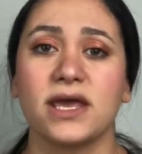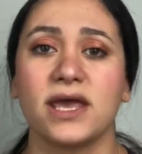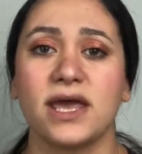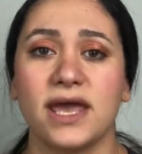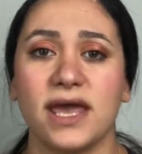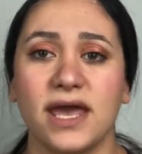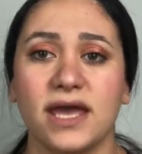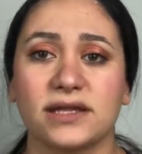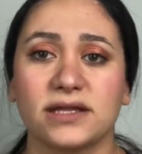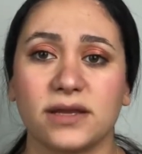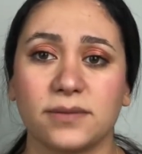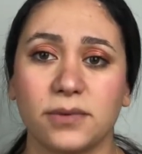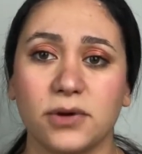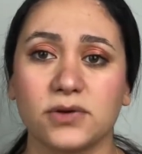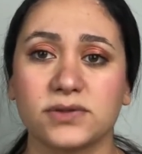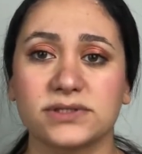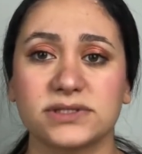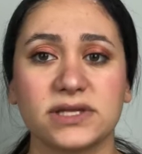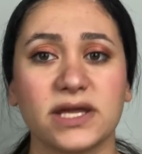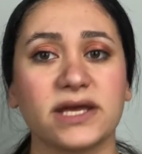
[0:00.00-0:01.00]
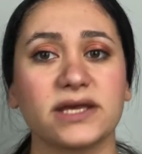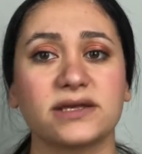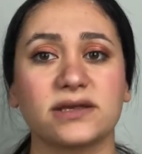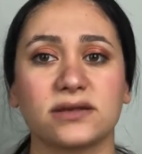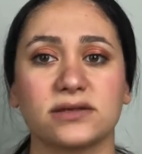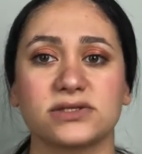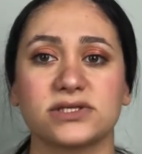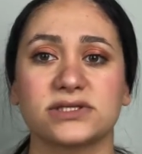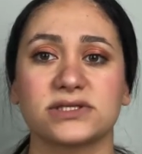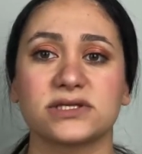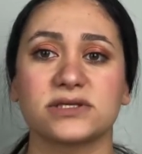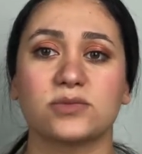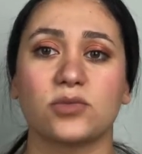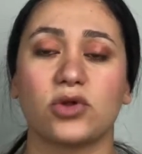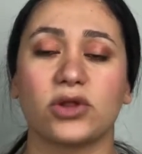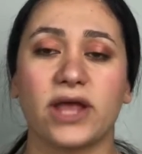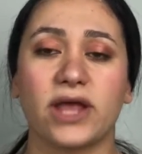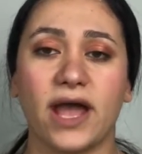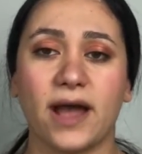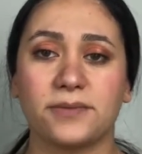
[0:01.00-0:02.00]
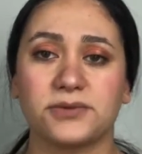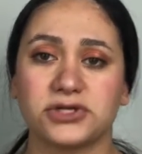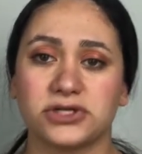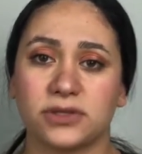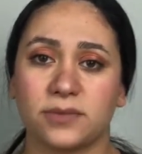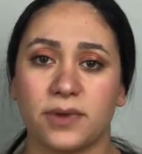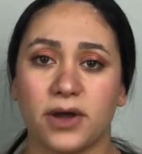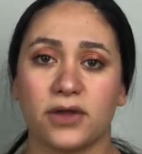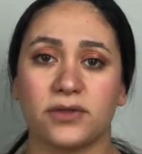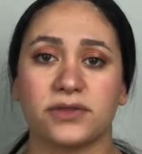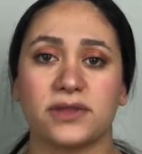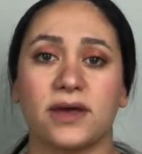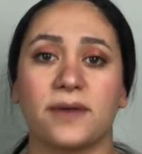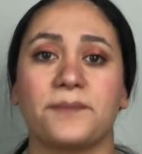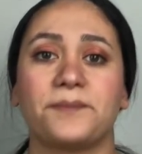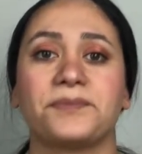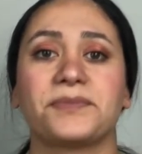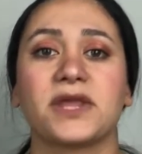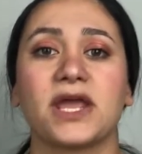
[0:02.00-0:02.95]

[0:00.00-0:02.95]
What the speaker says: And I post like just a small caption about them.